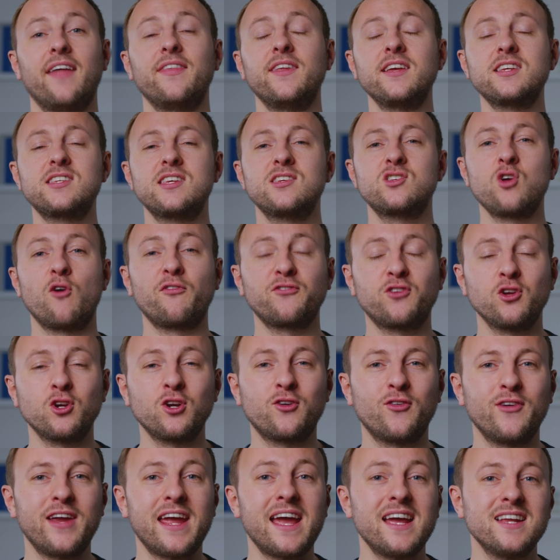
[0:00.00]
And this is often
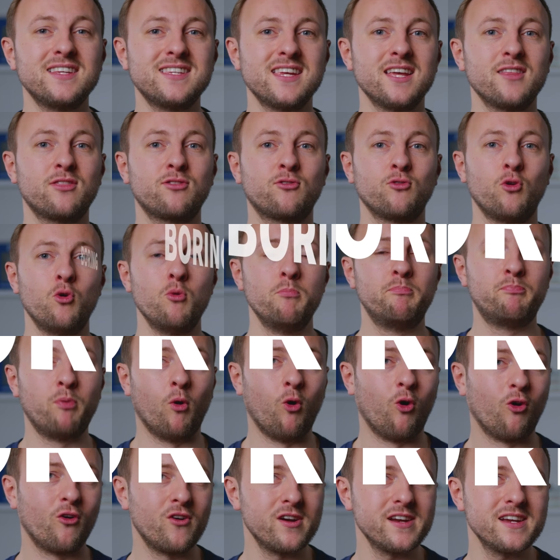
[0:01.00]
created through
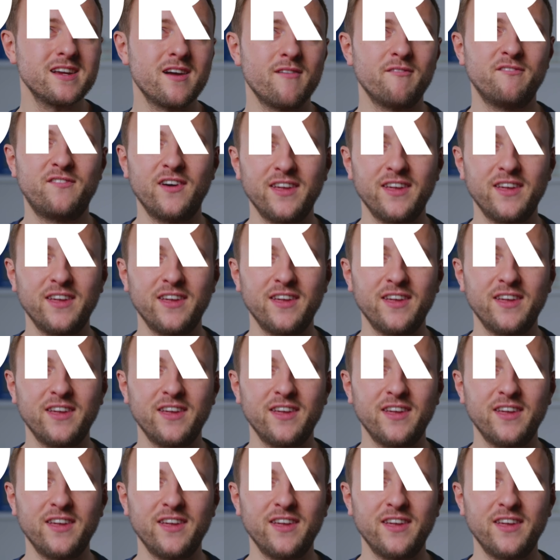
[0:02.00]
boring,